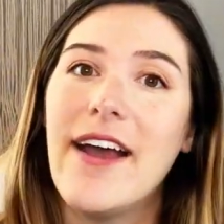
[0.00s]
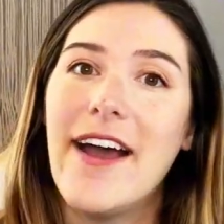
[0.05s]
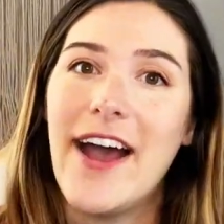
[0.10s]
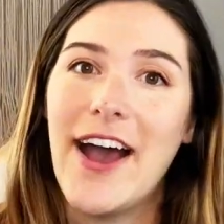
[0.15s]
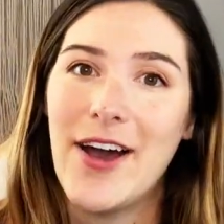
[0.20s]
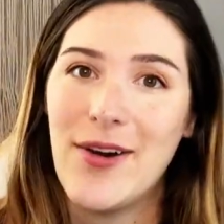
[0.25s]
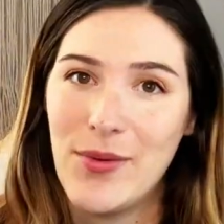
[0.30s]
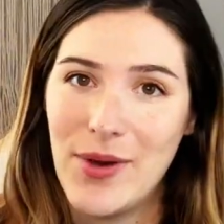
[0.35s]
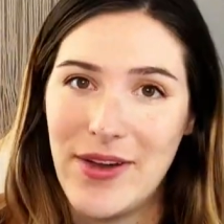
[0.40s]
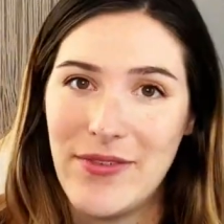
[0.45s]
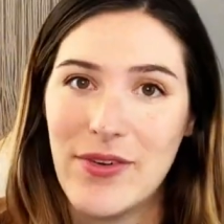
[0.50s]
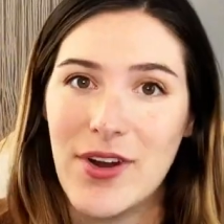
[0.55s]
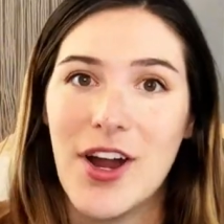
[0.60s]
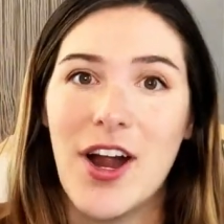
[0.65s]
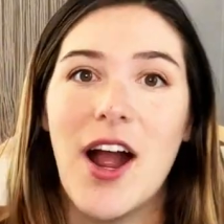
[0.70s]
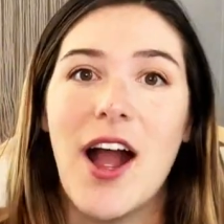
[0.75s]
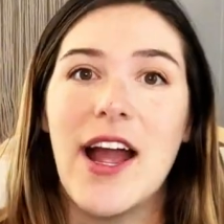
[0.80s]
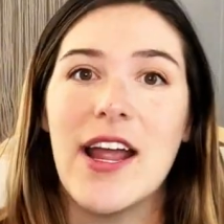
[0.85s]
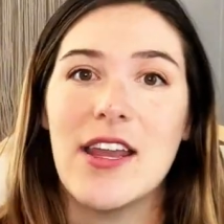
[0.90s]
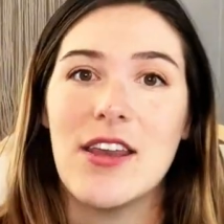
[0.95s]

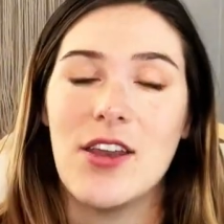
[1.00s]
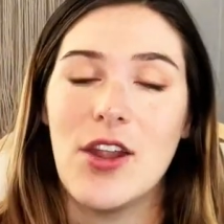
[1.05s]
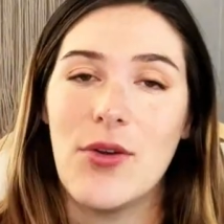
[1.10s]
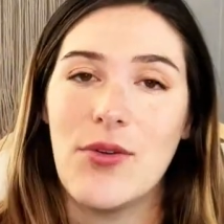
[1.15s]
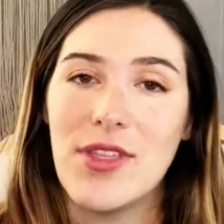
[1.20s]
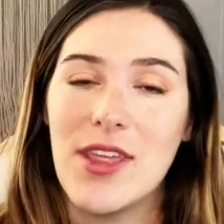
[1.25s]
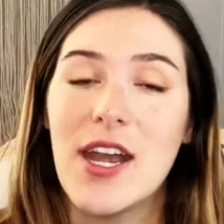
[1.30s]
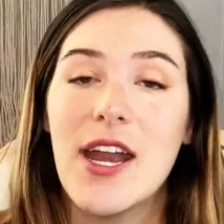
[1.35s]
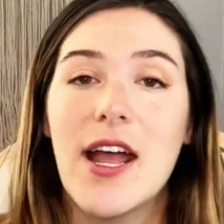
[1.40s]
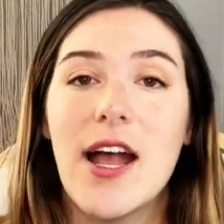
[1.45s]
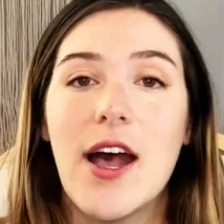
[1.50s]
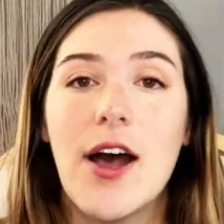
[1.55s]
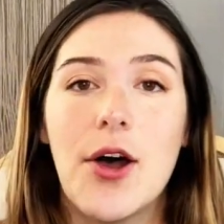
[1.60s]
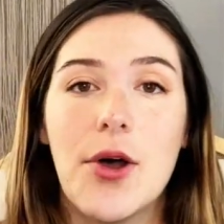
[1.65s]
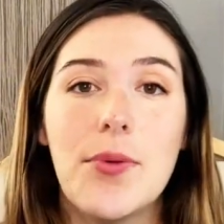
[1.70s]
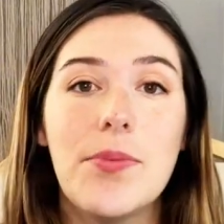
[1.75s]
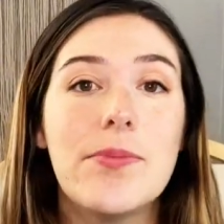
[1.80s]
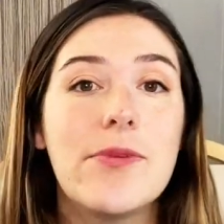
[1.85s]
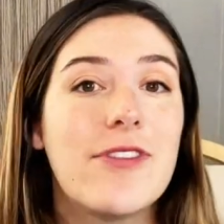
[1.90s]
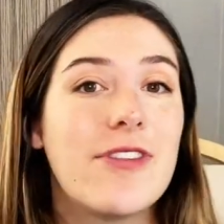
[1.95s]
However, I know that it
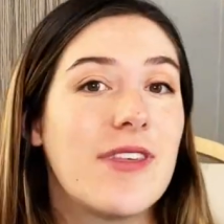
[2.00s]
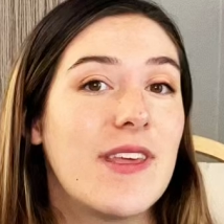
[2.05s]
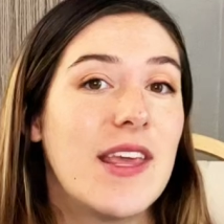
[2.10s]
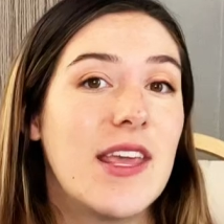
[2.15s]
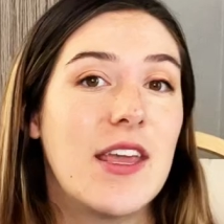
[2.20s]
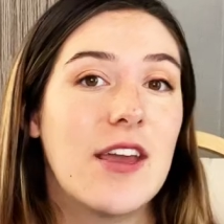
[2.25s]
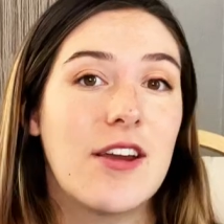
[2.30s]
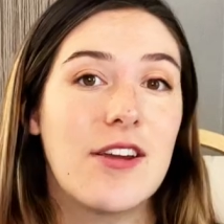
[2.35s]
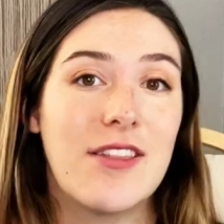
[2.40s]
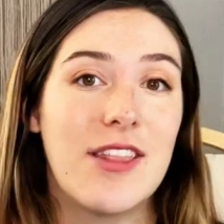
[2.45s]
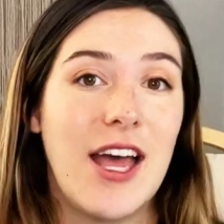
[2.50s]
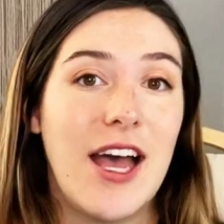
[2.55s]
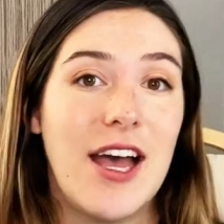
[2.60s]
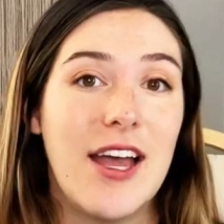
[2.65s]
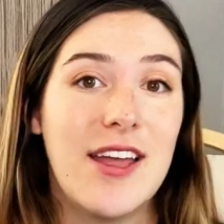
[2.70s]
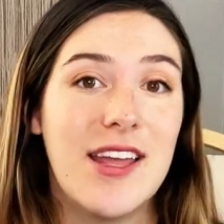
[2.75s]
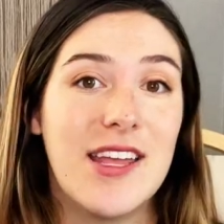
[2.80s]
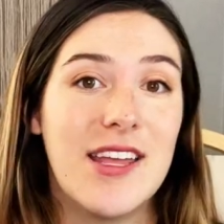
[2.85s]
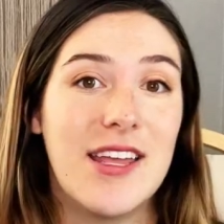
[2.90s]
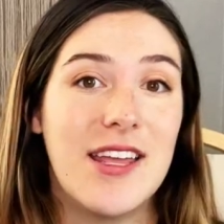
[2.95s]
helps to hear
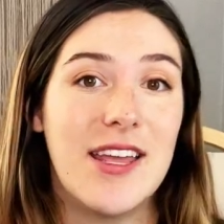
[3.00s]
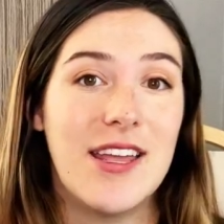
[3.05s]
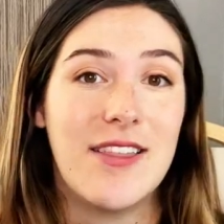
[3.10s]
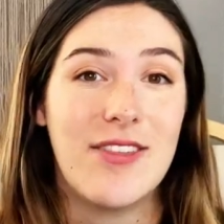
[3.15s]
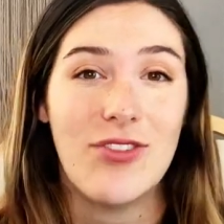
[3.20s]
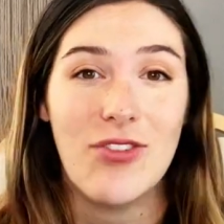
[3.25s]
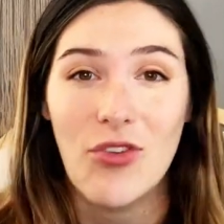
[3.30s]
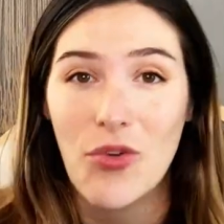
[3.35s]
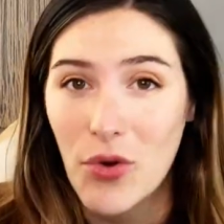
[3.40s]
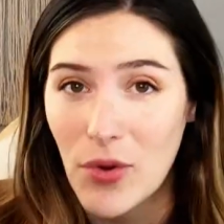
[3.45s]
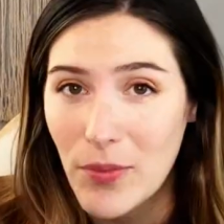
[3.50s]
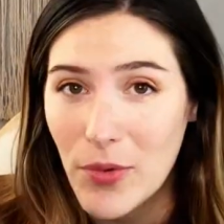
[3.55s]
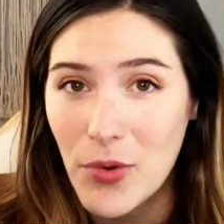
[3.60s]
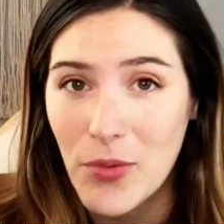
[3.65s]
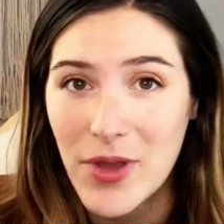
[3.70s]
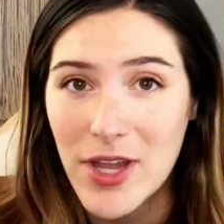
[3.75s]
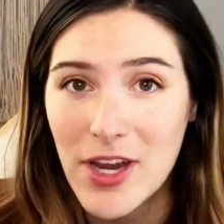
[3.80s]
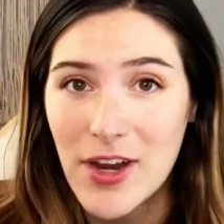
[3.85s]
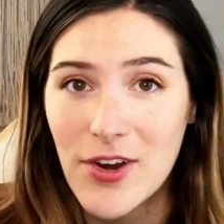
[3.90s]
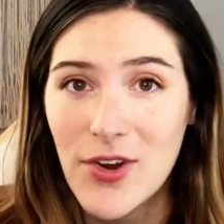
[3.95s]
that it's normal
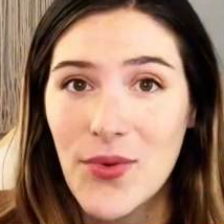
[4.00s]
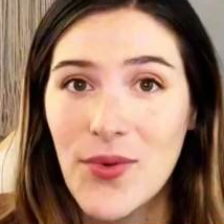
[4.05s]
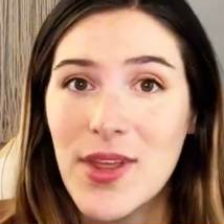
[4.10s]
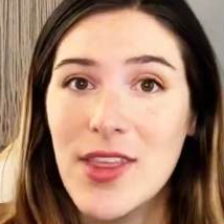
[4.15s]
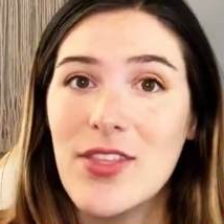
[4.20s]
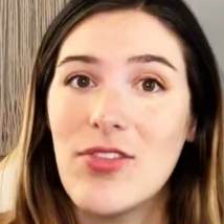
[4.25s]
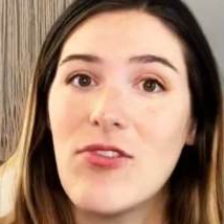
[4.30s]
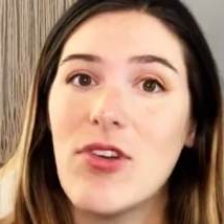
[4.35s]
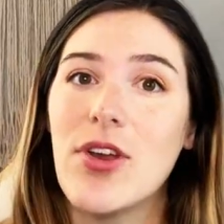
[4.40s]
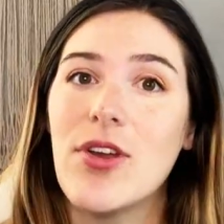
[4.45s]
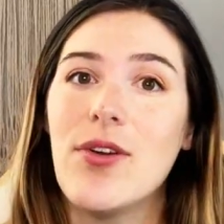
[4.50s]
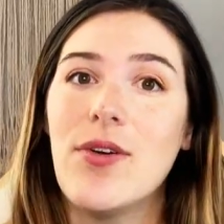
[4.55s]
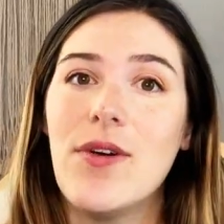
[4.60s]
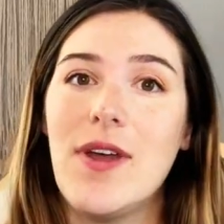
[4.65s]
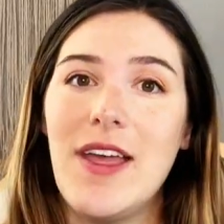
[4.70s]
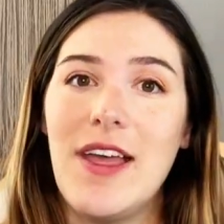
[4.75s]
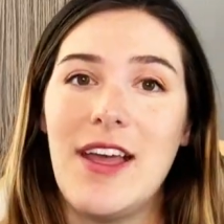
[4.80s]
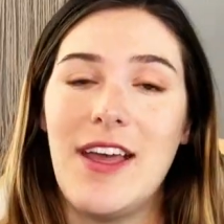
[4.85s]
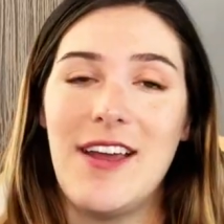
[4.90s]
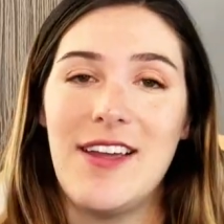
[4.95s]
what you're going through
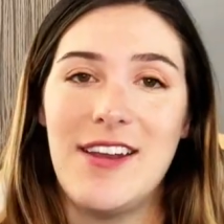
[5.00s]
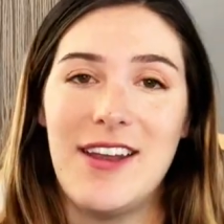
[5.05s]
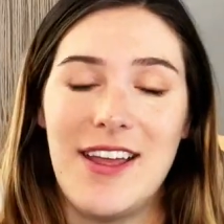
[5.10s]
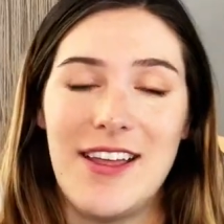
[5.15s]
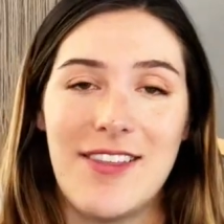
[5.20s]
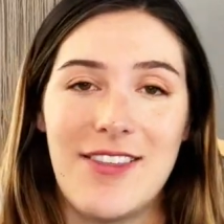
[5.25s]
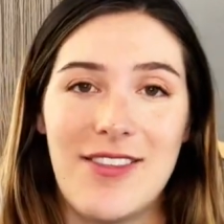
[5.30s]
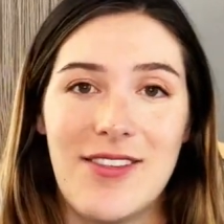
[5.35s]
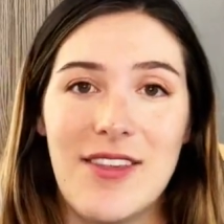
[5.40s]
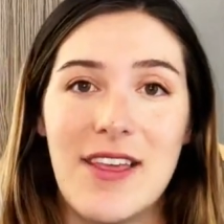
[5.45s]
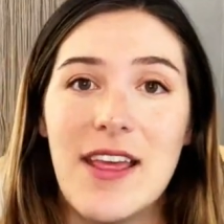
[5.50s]
and it's